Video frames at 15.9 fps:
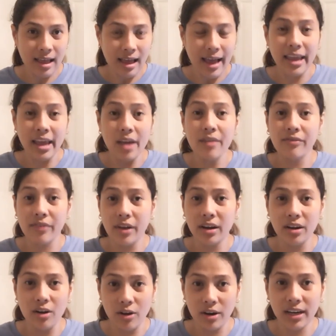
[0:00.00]
I am
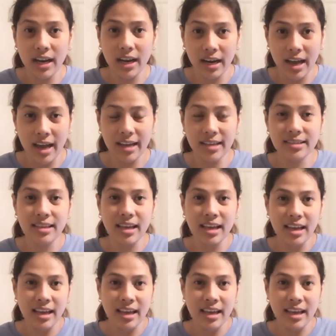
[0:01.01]
very organized